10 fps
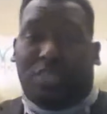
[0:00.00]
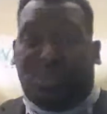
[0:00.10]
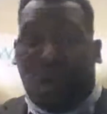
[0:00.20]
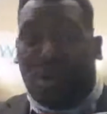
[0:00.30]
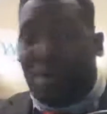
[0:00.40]

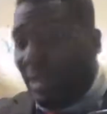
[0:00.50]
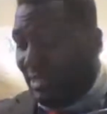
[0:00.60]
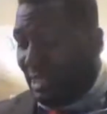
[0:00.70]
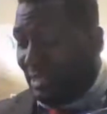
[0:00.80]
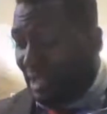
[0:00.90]
spoke about
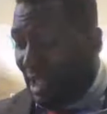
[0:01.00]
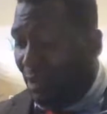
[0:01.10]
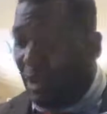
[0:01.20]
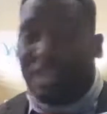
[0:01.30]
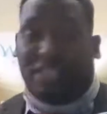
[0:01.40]
this, and I
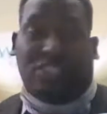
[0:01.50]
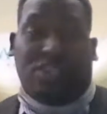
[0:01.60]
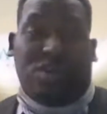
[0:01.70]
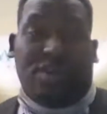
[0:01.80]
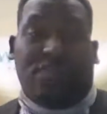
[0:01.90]
want to let you
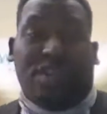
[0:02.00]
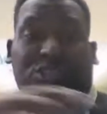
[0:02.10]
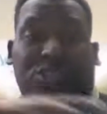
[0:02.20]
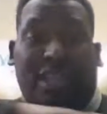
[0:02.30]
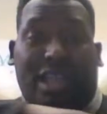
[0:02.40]
know,
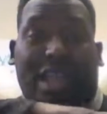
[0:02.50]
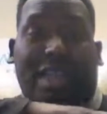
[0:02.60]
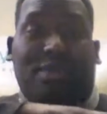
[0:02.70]
eventually I am